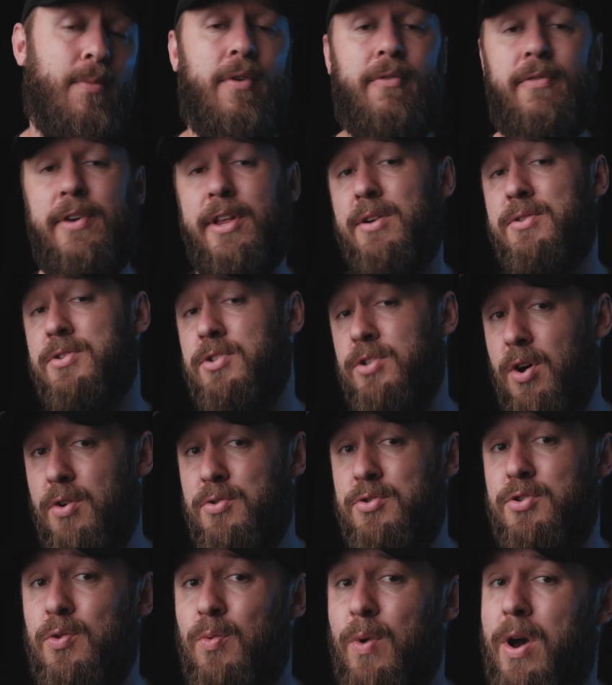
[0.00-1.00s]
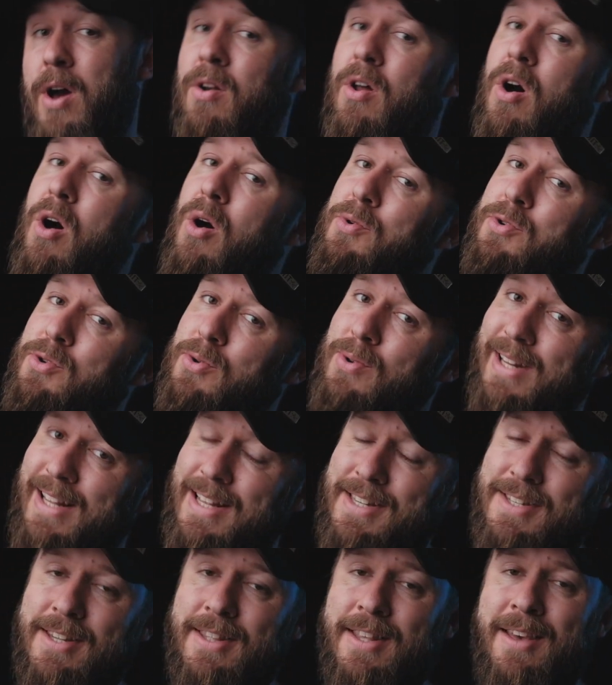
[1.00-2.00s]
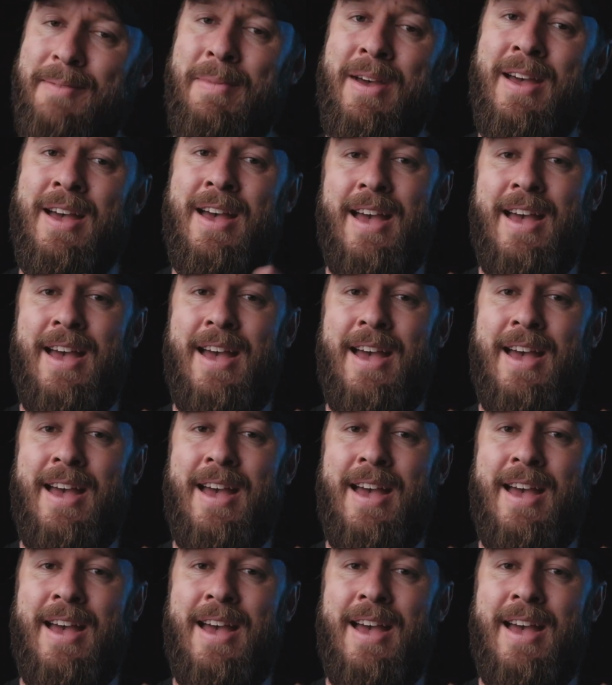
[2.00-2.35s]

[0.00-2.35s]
What videos don't do well, I'll do less of them.